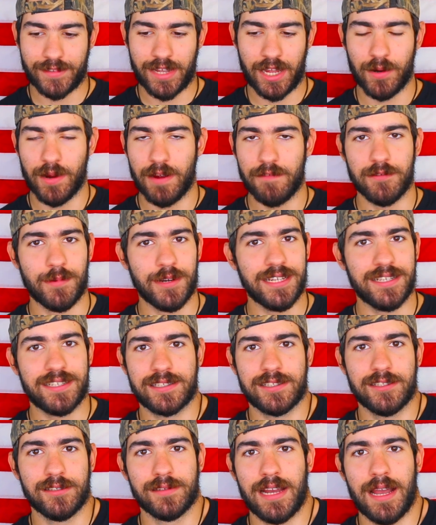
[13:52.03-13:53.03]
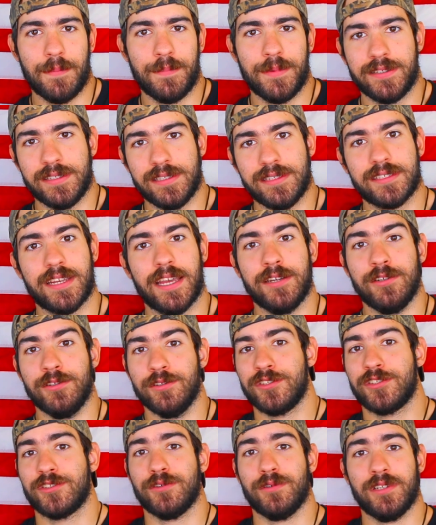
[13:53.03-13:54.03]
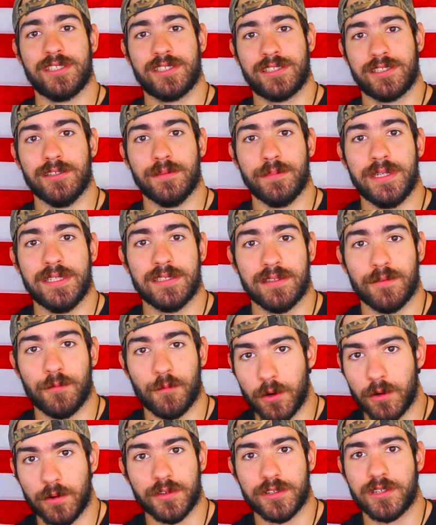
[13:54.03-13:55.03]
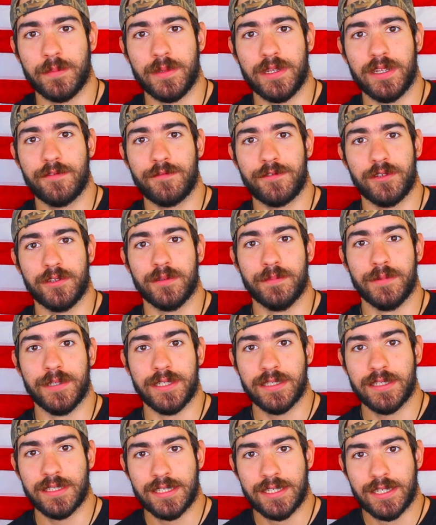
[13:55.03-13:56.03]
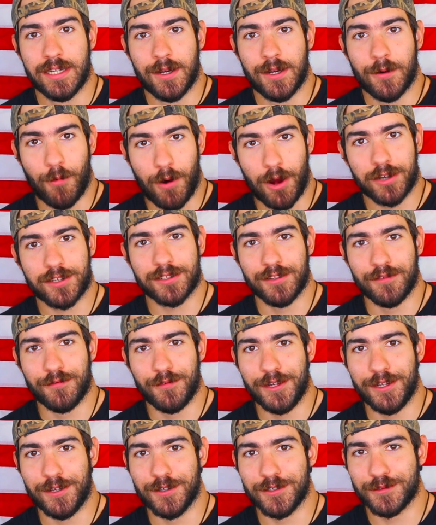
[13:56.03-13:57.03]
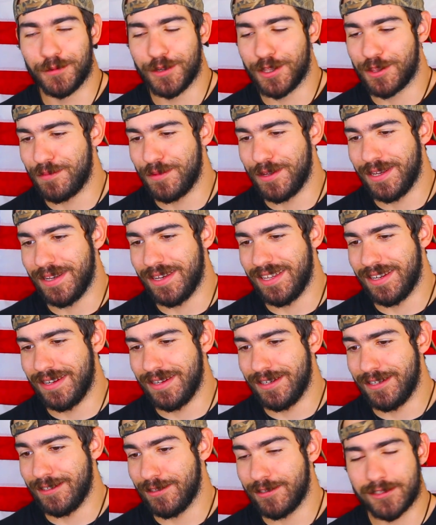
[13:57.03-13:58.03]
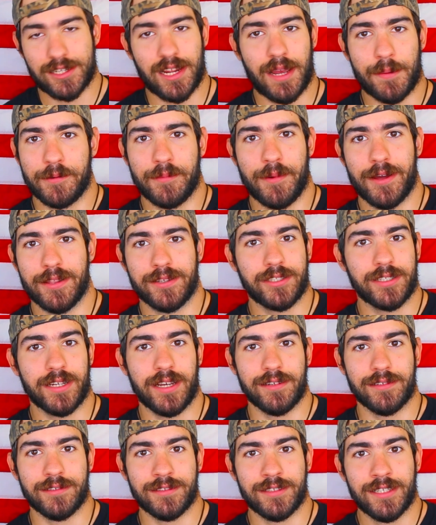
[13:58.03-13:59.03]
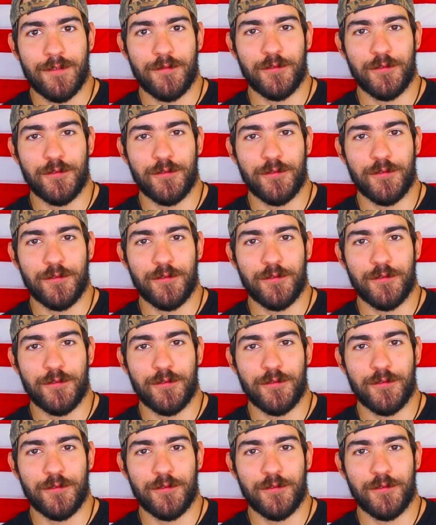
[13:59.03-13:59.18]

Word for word: I know everybody's still got busy schedules so it still means the world to me for you to be watching the videos with me and uh, just stopping by the channel.